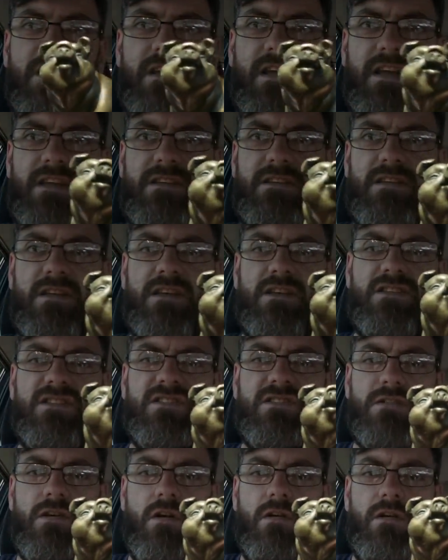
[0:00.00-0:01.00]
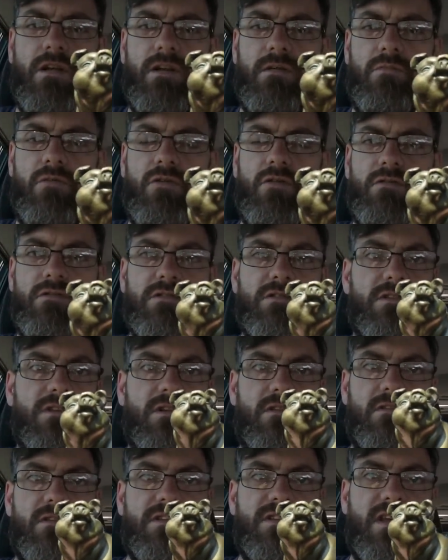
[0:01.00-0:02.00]
It's solid bronze, and
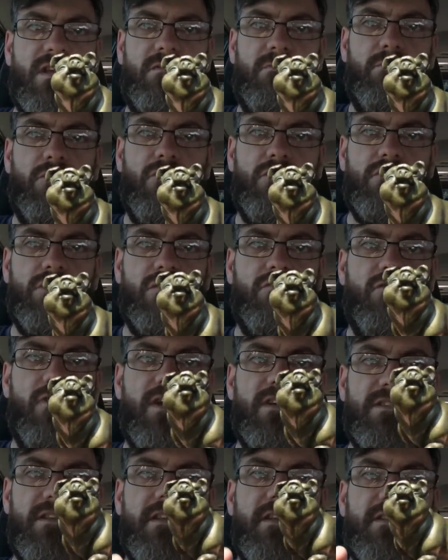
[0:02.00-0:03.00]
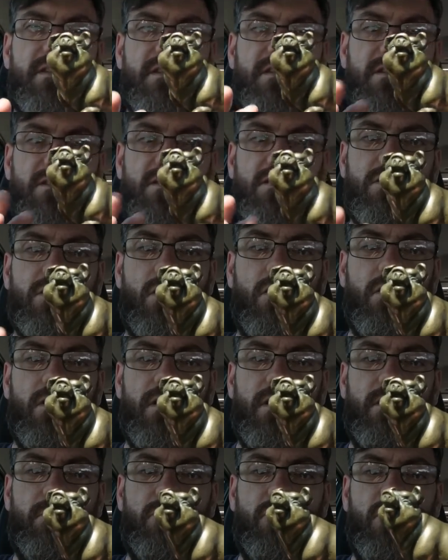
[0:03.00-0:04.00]
then this ain't bronze on resin, this is
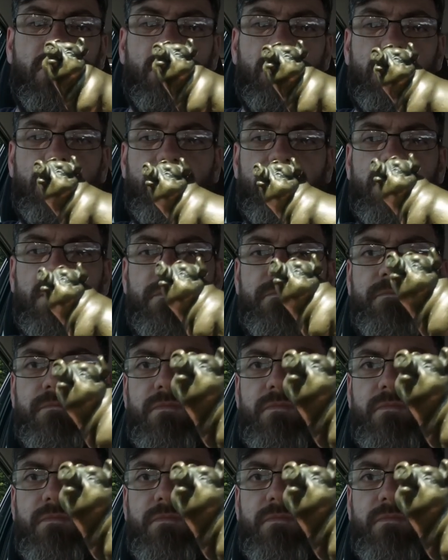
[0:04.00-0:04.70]
solid bronze.